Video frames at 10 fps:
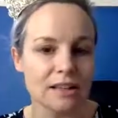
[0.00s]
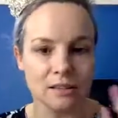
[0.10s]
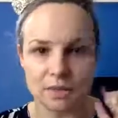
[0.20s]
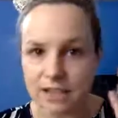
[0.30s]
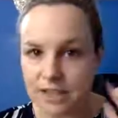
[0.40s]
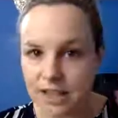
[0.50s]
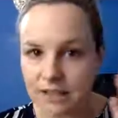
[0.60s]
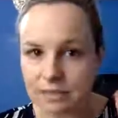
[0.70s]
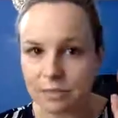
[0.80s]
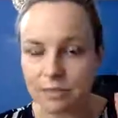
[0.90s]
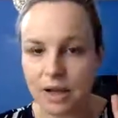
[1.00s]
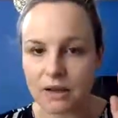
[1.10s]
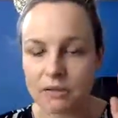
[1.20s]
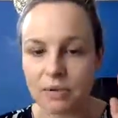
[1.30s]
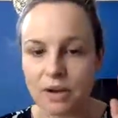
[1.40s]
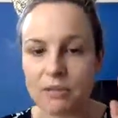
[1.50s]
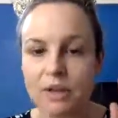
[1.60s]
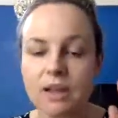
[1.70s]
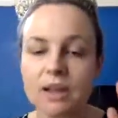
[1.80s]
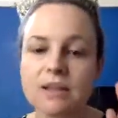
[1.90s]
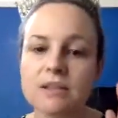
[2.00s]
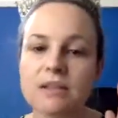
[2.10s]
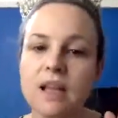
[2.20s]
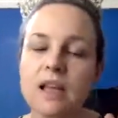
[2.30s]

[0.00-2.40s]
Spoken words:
which is how this part of the brain works,